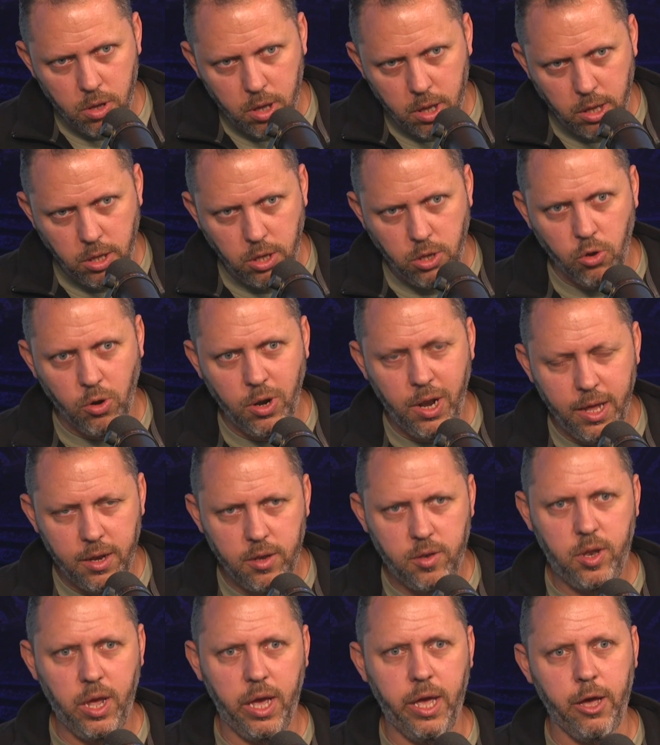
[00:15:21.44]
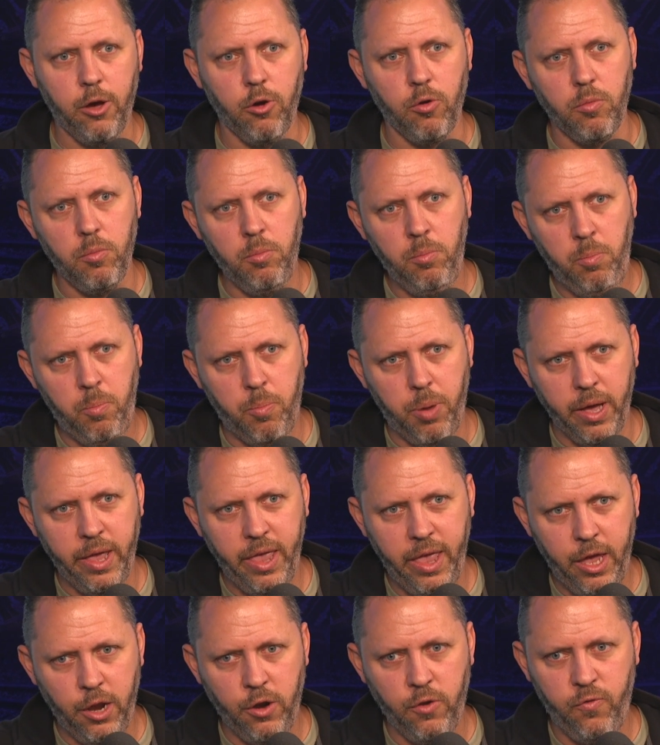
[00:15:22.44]
You're let down by
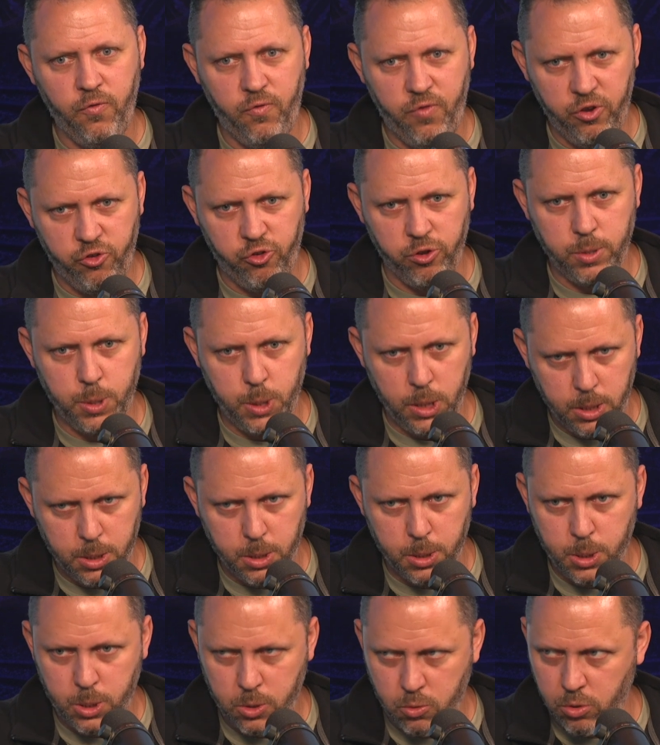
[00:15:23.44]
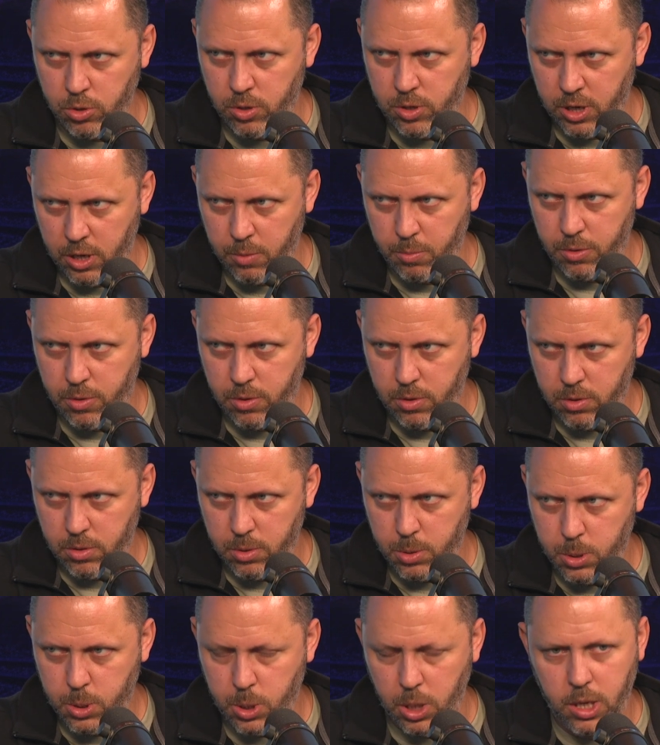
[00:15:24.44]
inefficiencies in squad depth.
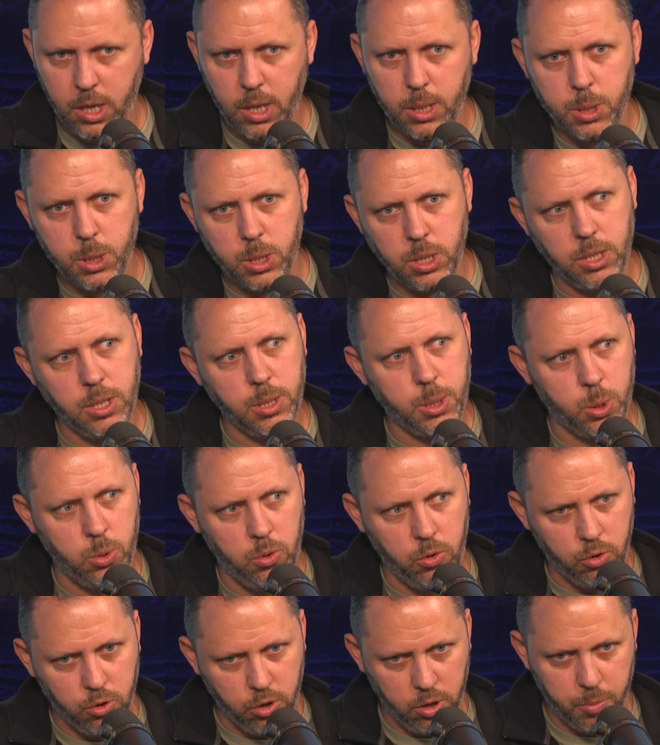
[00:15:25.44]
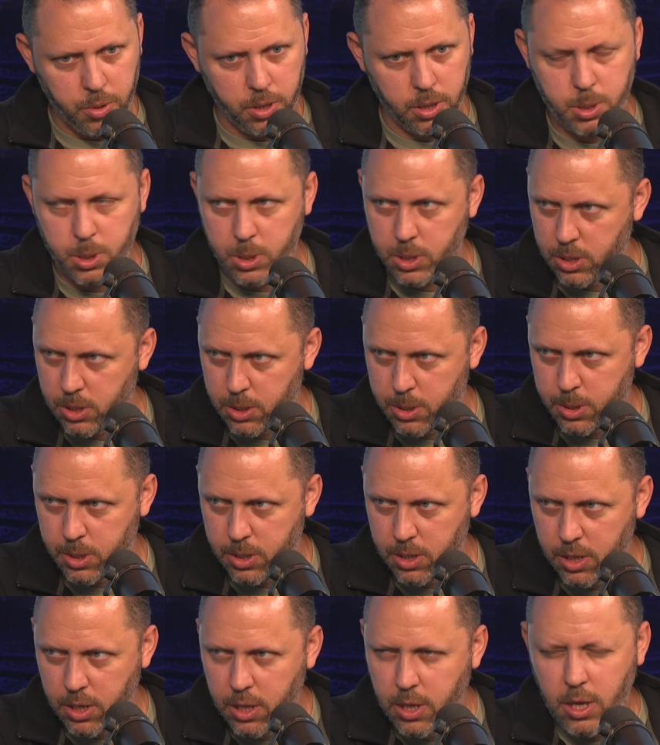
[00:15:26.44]
So against Arsenal, Højbjerg started.
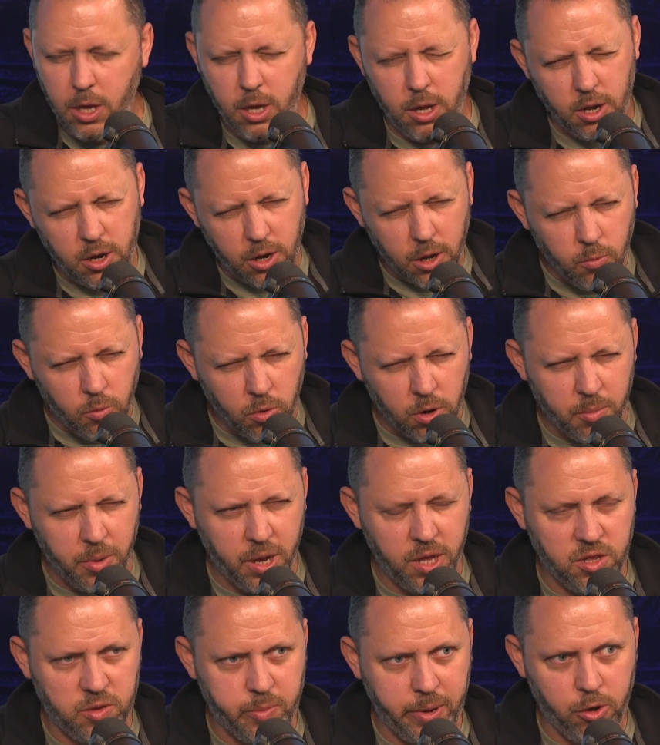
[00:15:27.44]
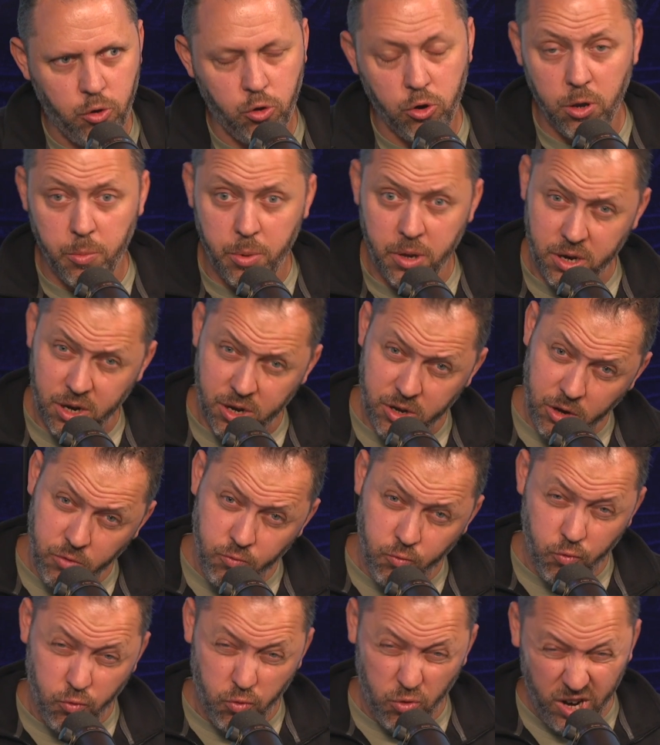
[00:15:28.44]
And I don't want to make this about Højbjerg, and I
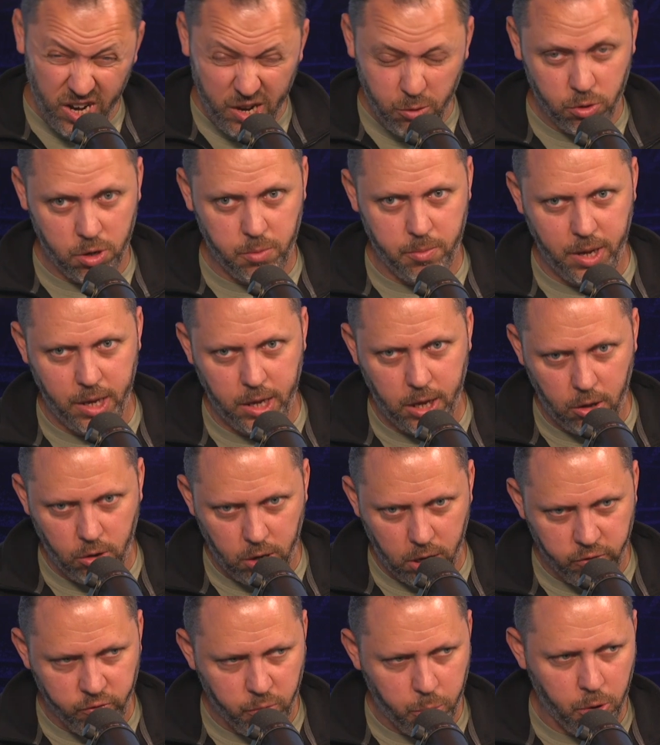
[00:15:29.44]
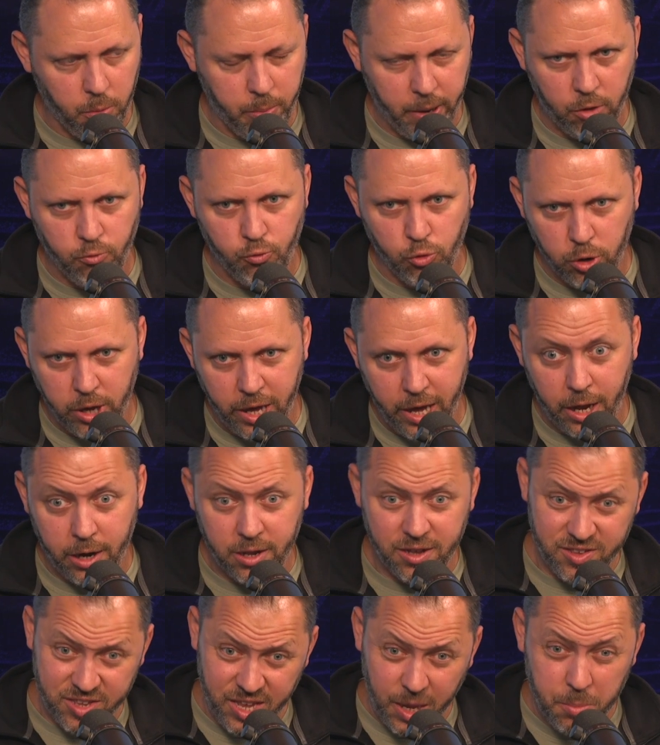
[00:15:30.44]
don't really want to make Liverpool about Royale,
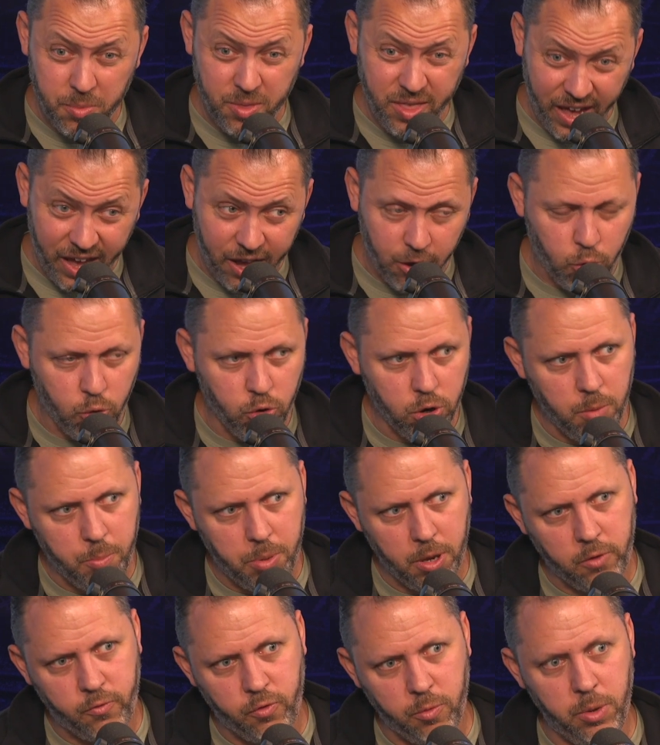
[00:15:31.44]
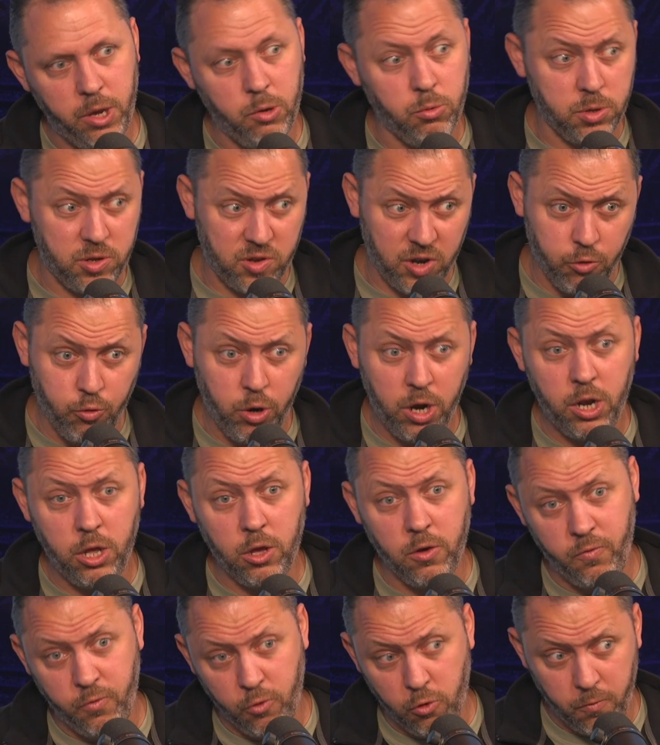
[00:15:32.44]
except that Højbjerg for me was directly at
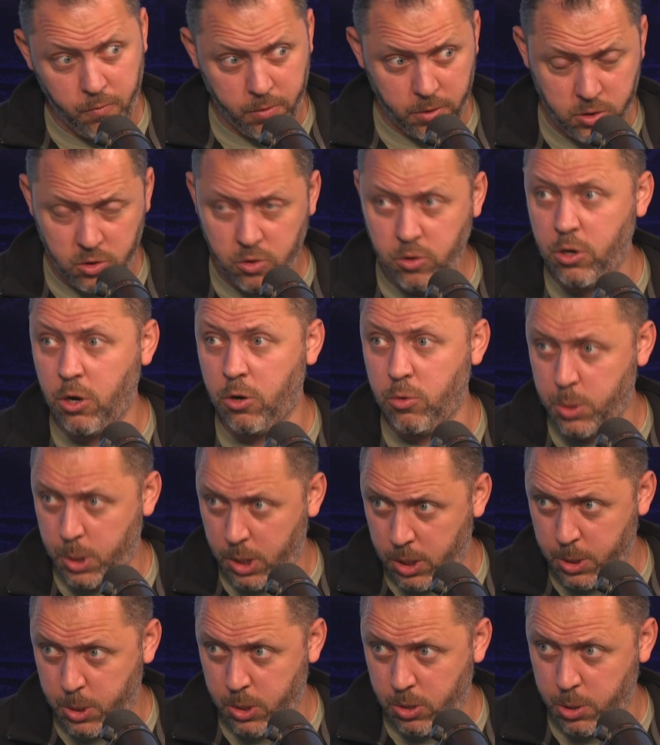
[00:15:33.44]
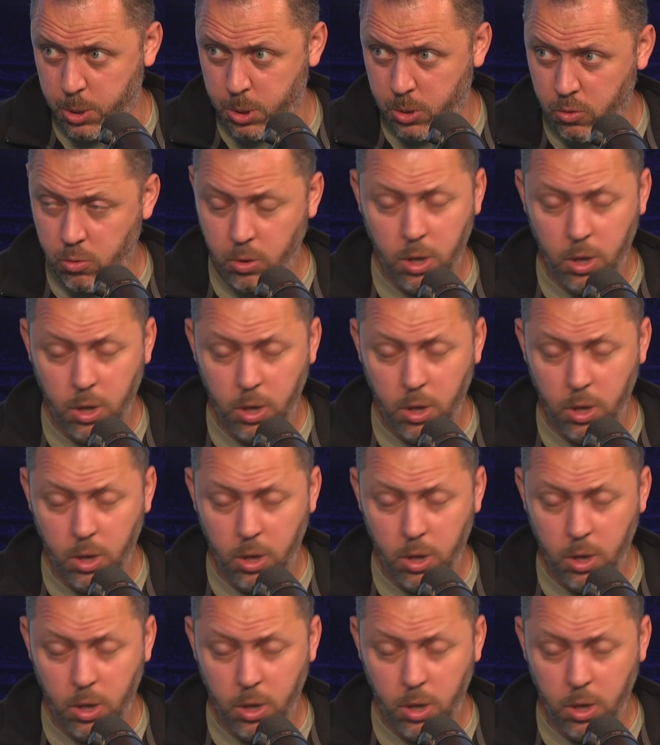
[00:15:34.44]
fault for 2 goals against Arsenal,